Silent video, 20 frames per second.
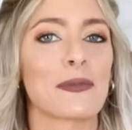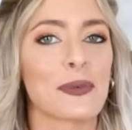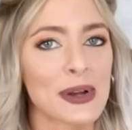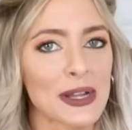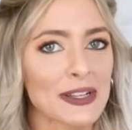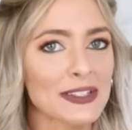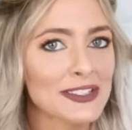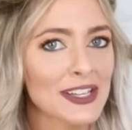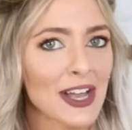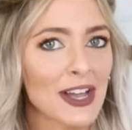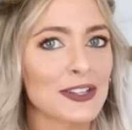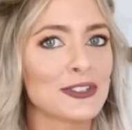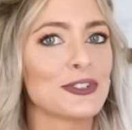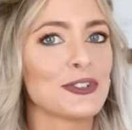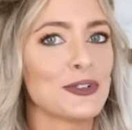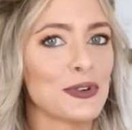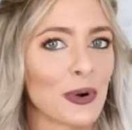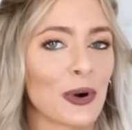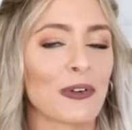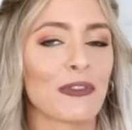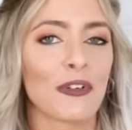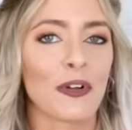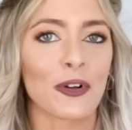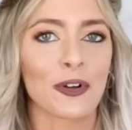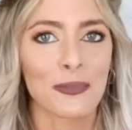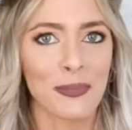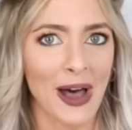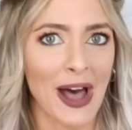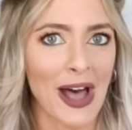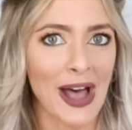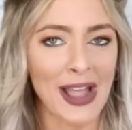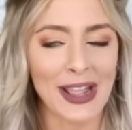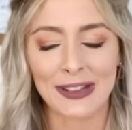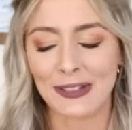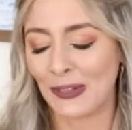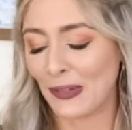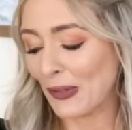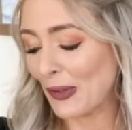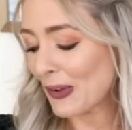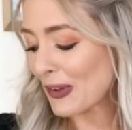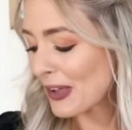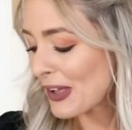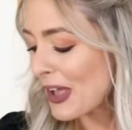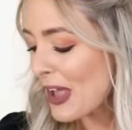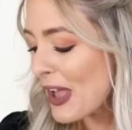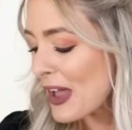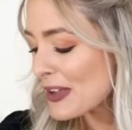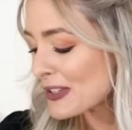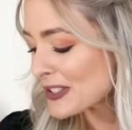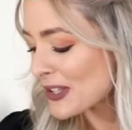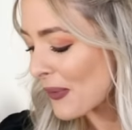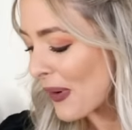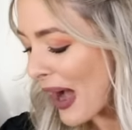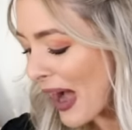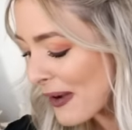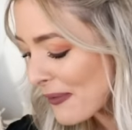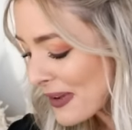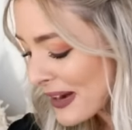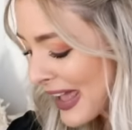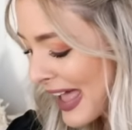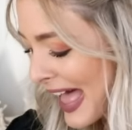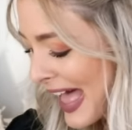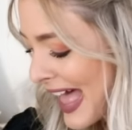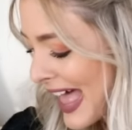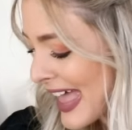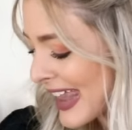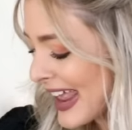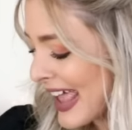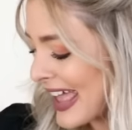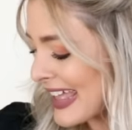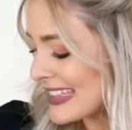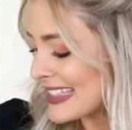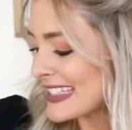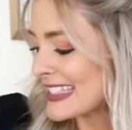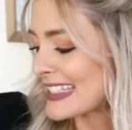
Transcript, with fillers: Real Touch Norfolk pine look. So I went ahead and